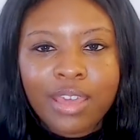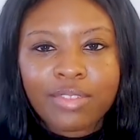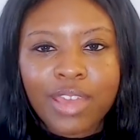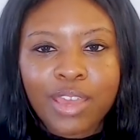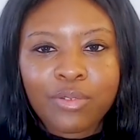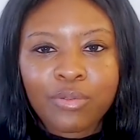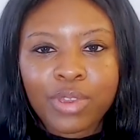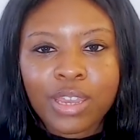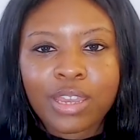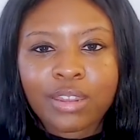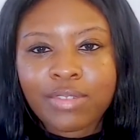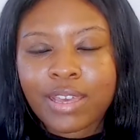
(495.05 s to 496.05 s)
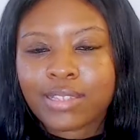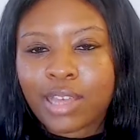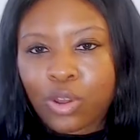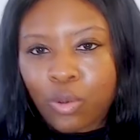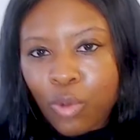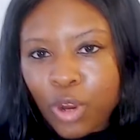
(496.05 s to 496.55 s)
They read things that
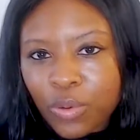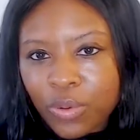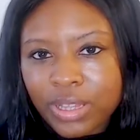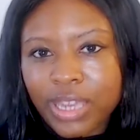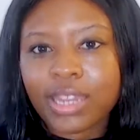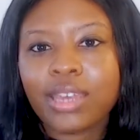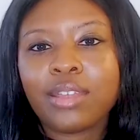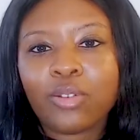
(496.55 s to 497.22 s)
are work related,